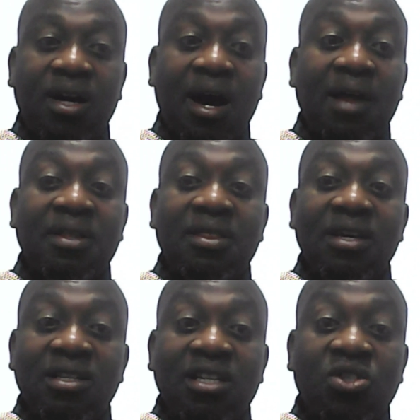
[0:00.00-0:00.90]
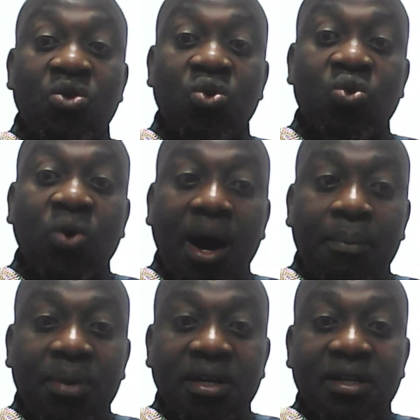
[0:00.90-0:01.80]
are the things that used to
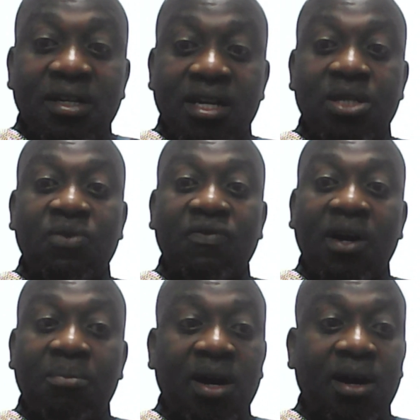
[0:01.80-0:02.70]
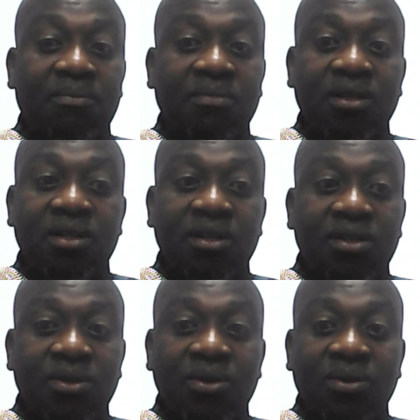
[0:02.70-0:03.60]
happen in the days of Abraham,
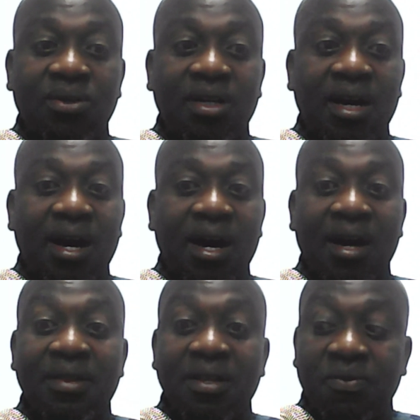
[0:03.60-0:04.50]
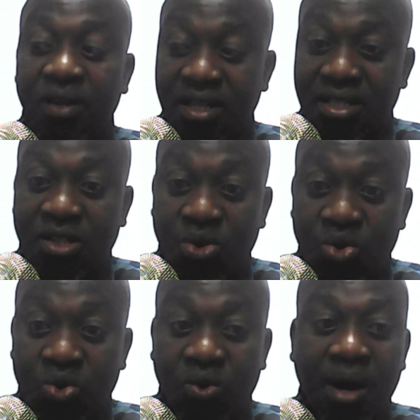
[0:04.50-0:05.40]
you know, and the things that
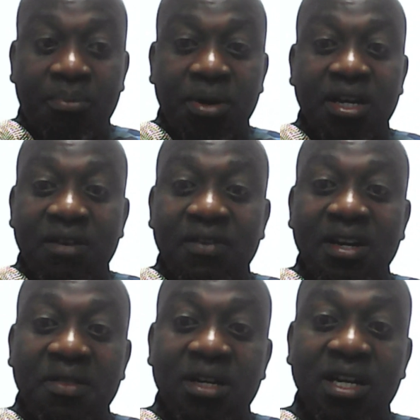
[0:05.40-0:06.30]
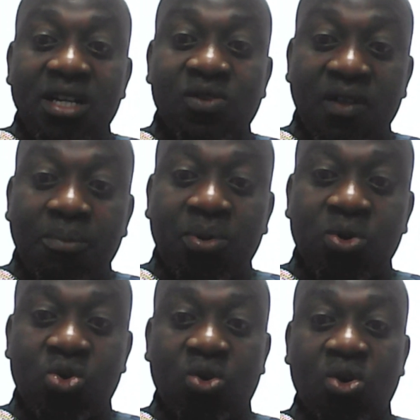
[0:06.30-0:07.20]
used to happen even in the days of the
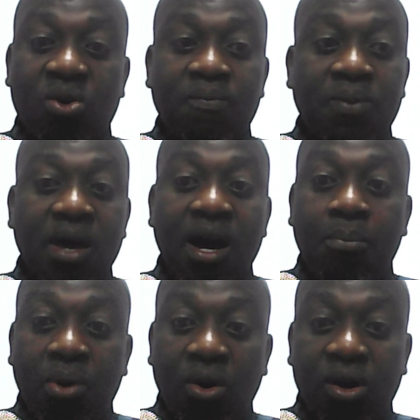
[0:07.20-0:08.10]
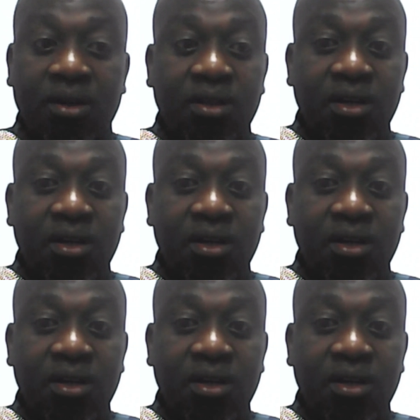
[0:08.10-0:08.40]
apostle Paul.